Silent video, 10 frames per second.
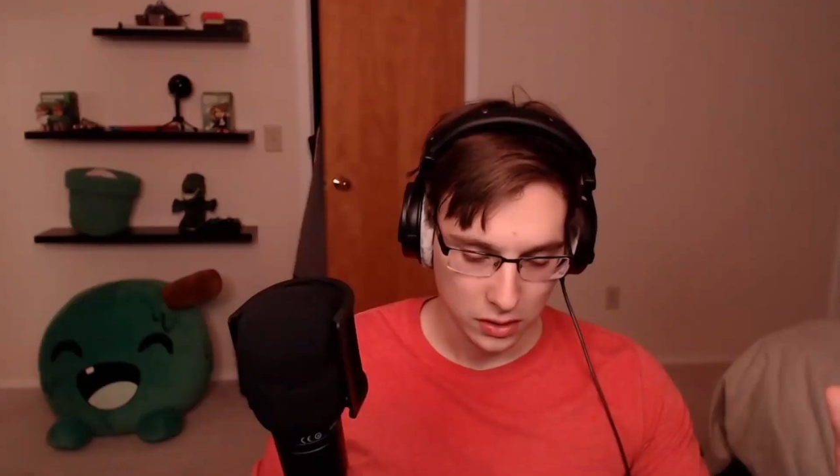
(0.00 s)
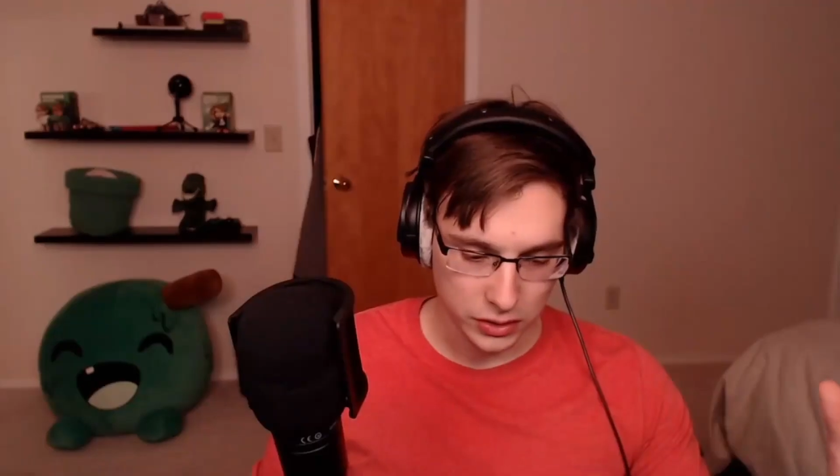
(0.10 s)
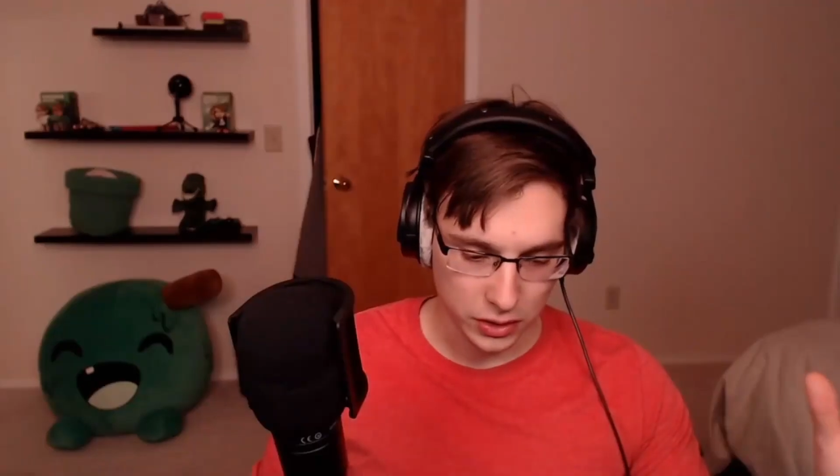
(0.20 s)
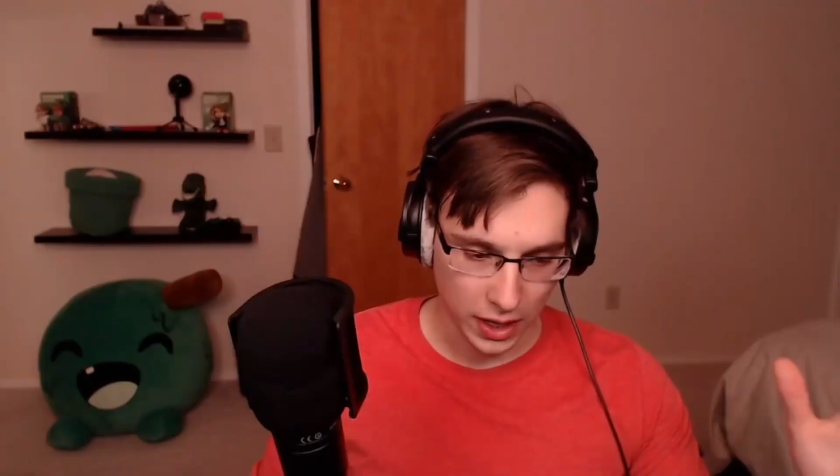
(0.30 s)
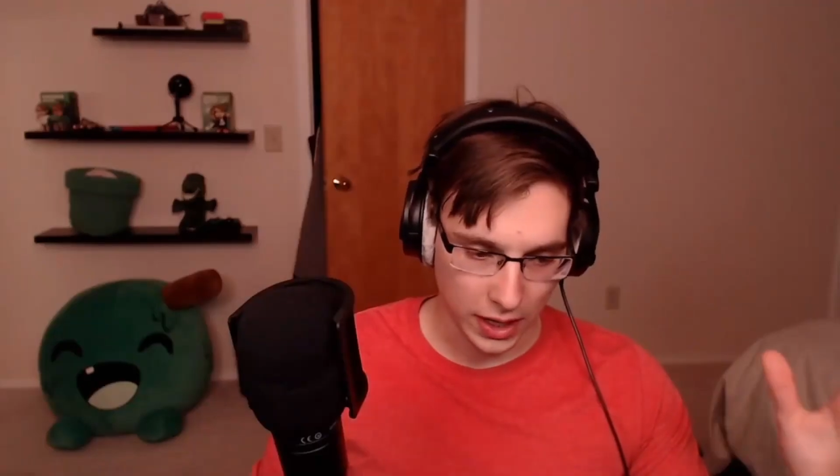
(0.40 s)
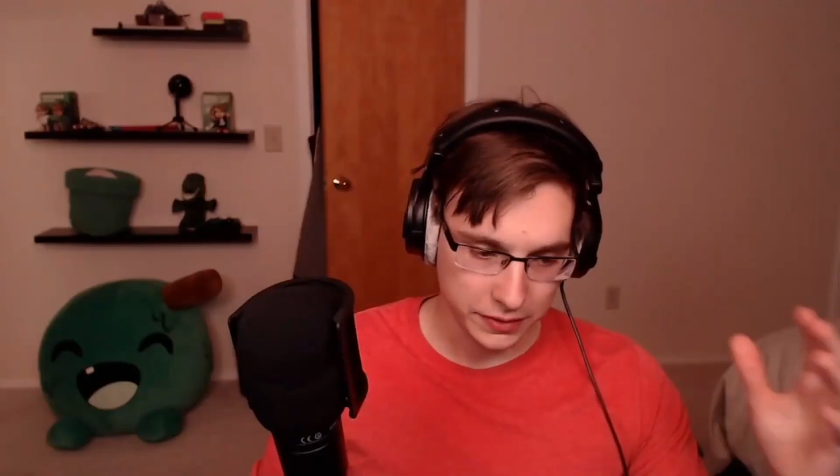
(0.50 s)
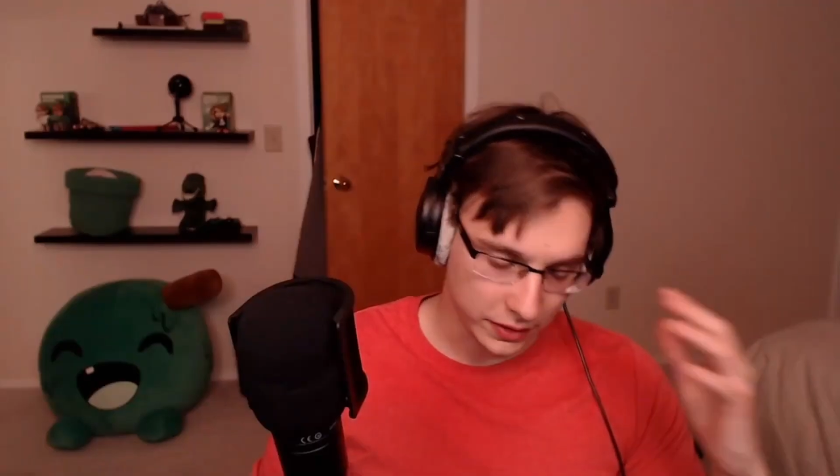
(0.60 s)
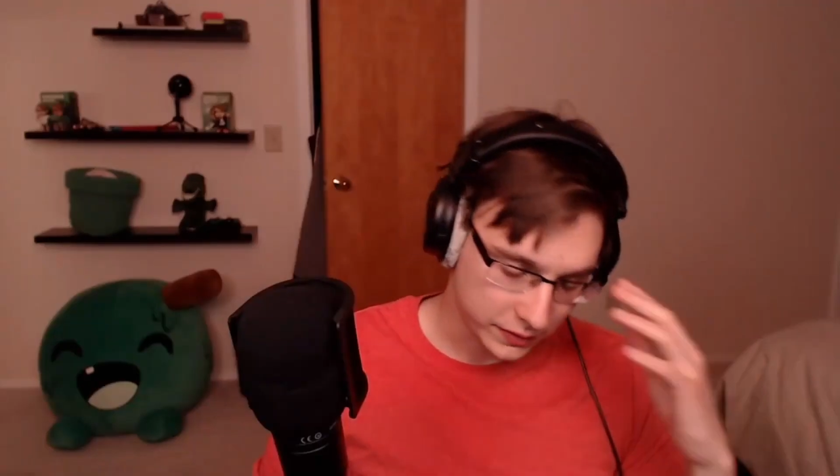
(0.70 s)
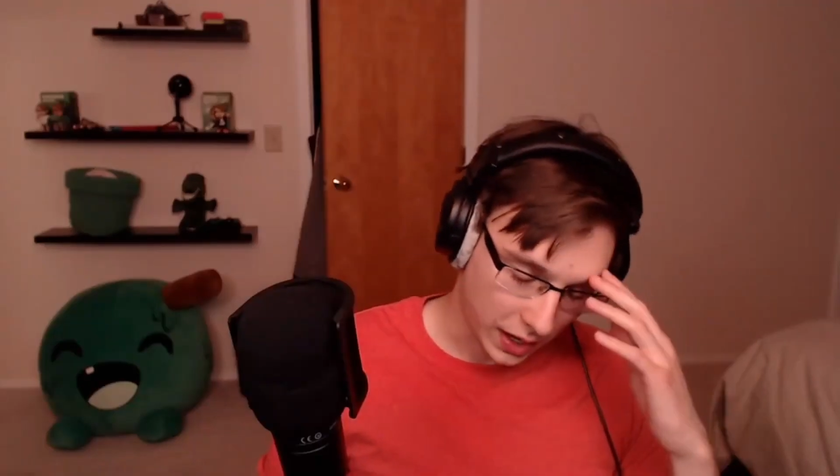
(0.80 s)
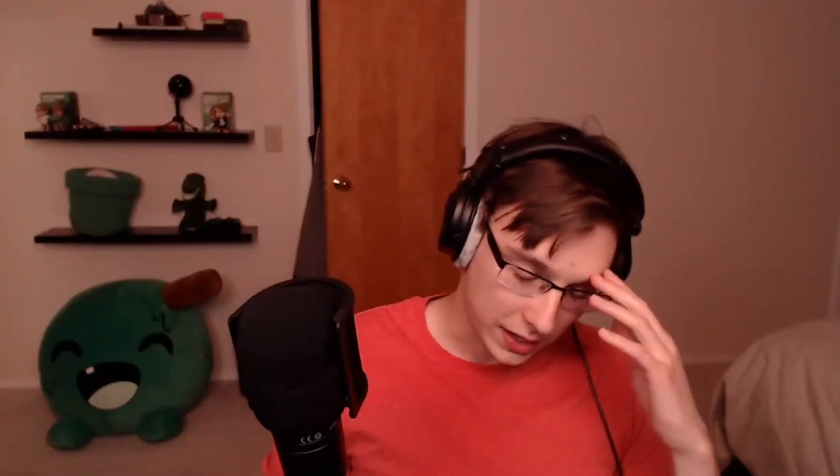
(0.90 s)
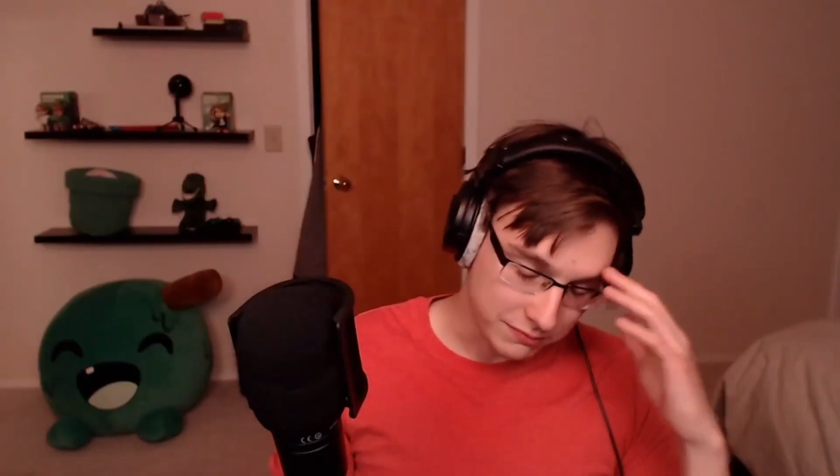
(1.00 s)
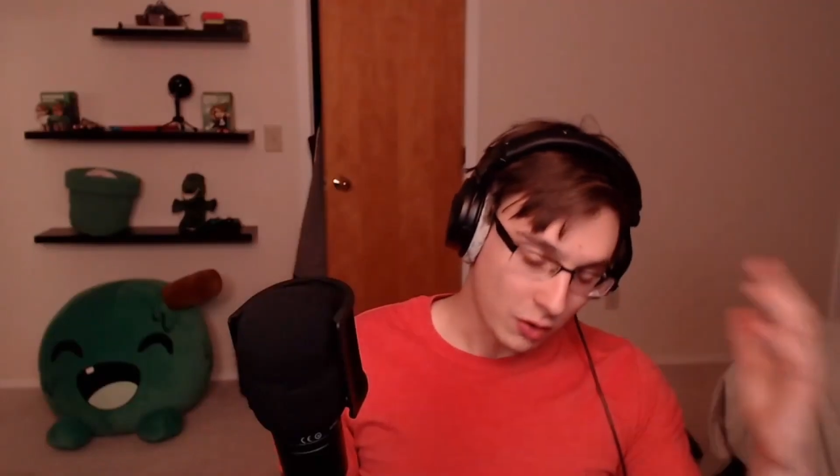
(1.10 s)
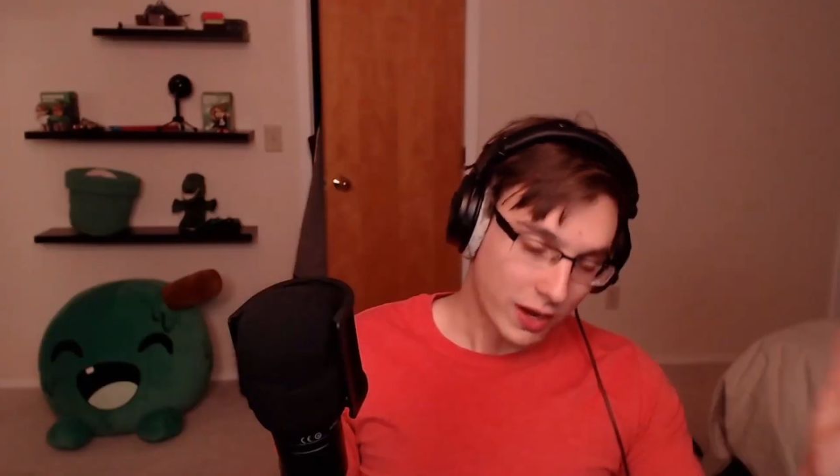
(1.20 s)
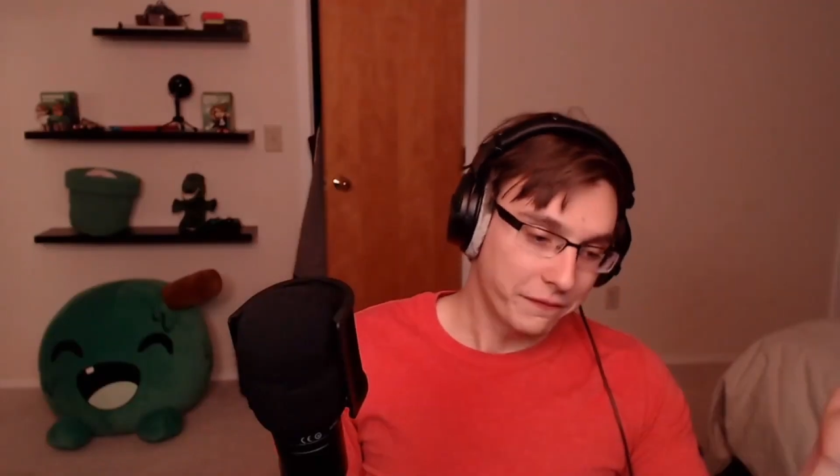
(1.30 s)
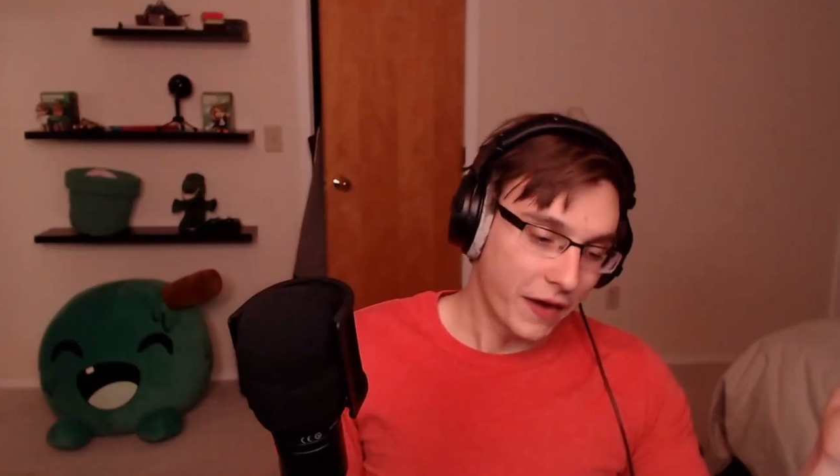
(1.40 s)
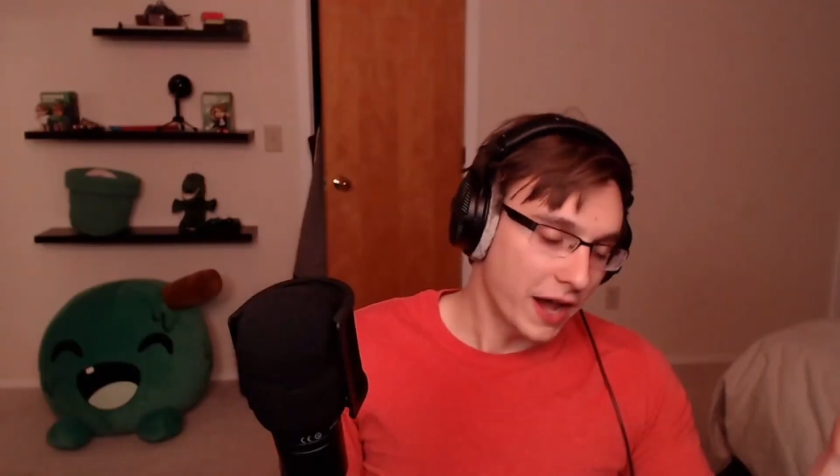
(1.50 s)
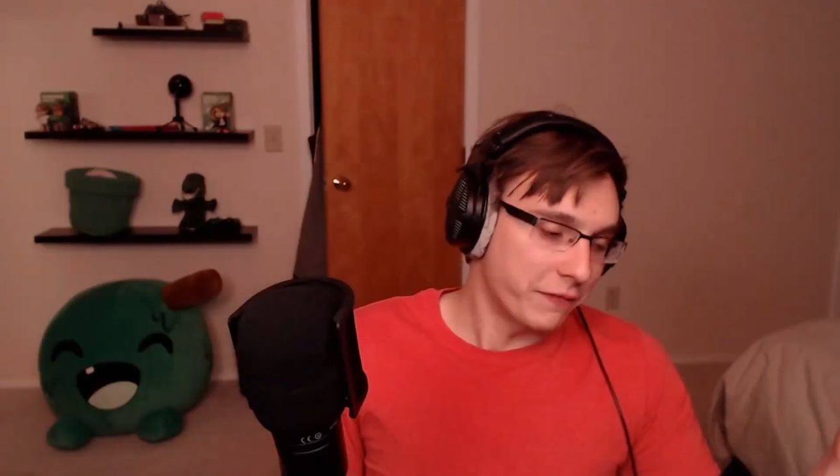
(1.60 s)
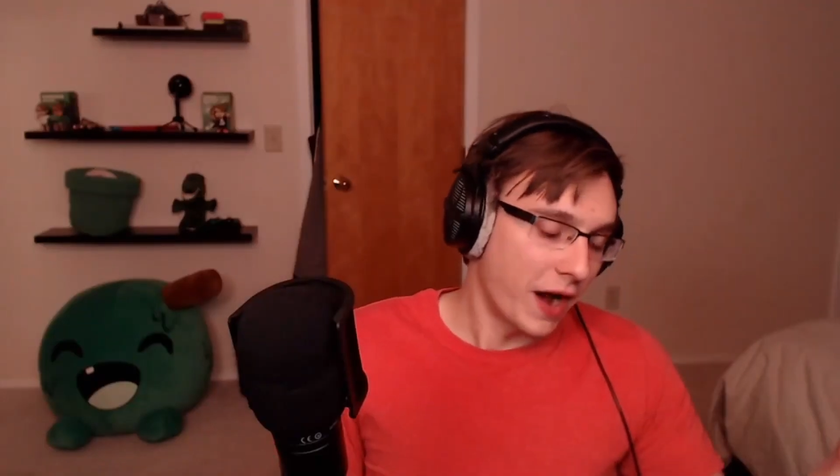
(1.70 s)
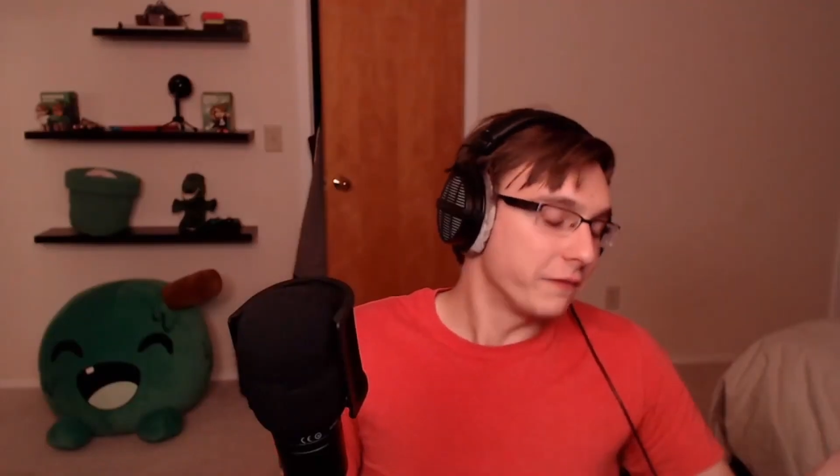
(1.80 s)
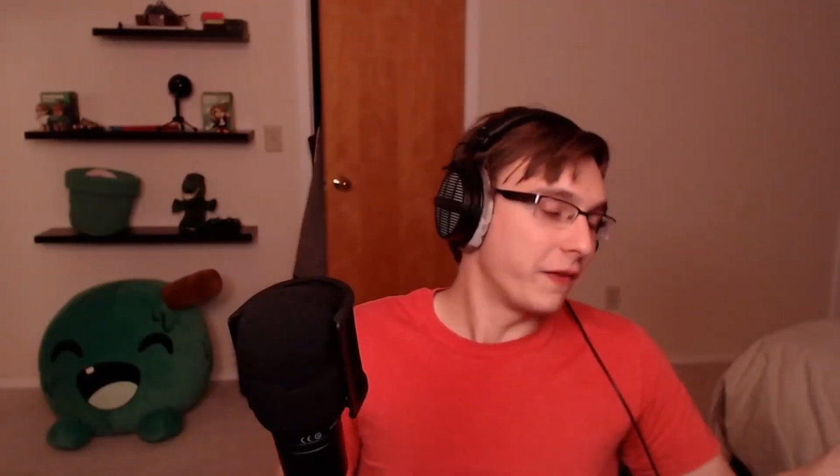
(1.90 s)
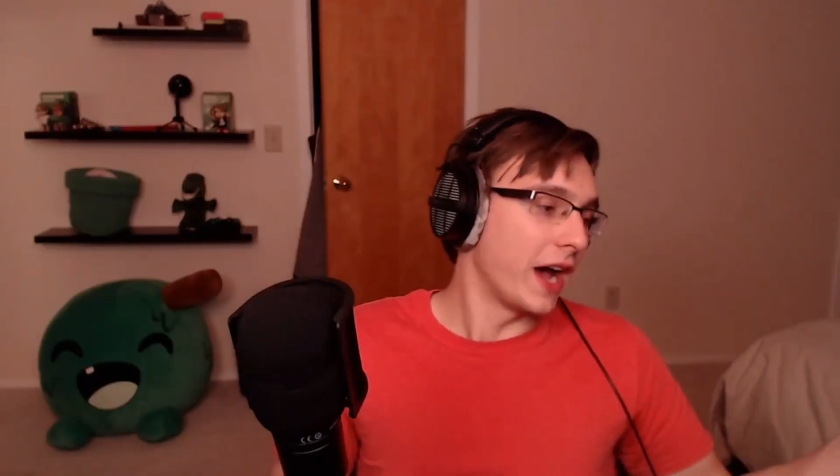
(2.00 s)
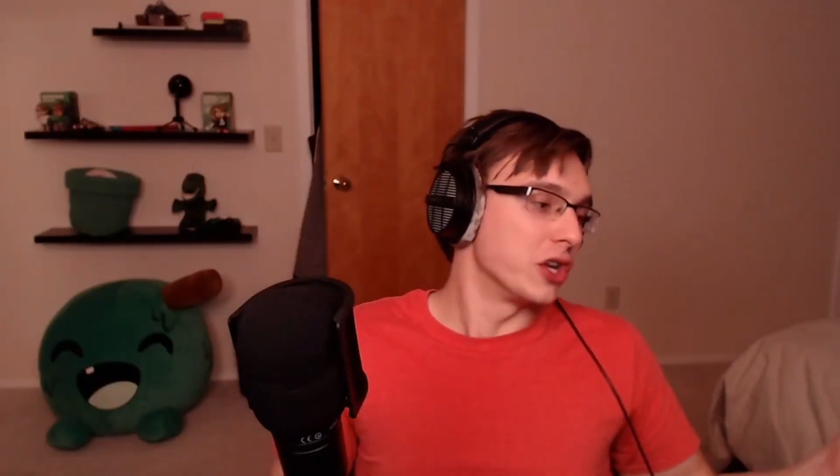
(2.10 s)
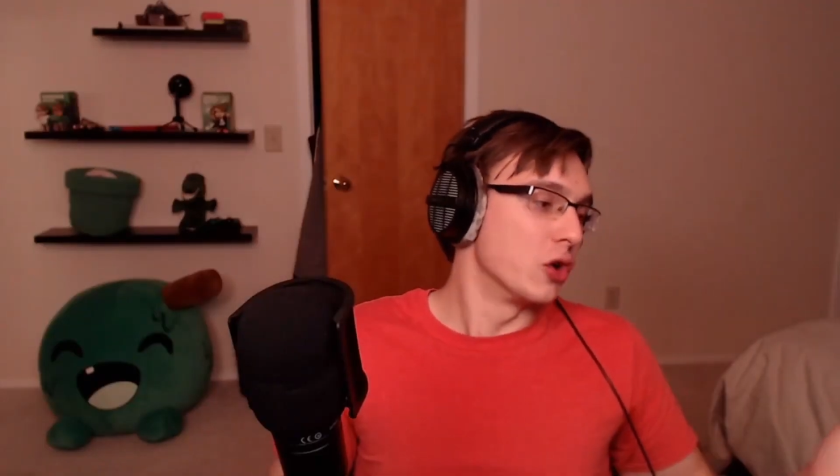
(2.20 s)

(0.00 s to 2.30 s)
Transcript: Dude, I it's I okay, fine, fine, fine.